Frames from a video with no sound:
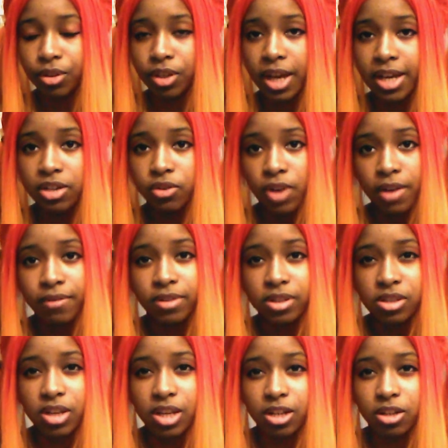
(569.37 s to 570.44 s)
kind of
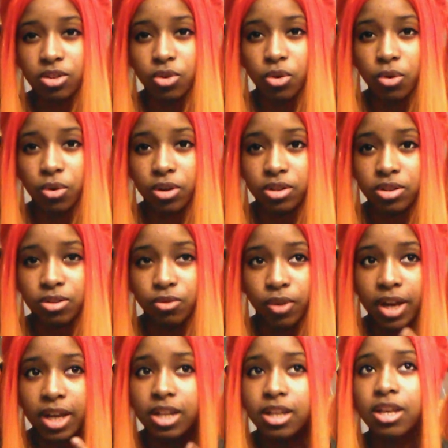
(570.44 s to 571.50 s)
gravitated towards
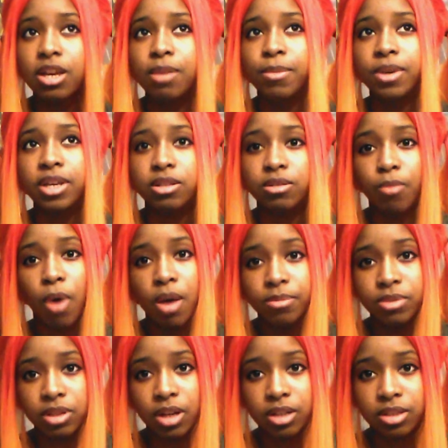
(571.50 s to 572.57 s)
Rain, because
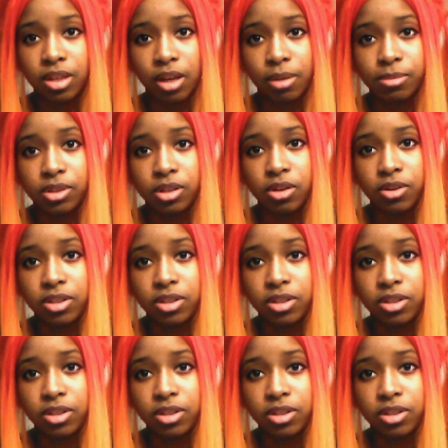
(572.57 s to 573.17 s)
Mob's not dumb, you know?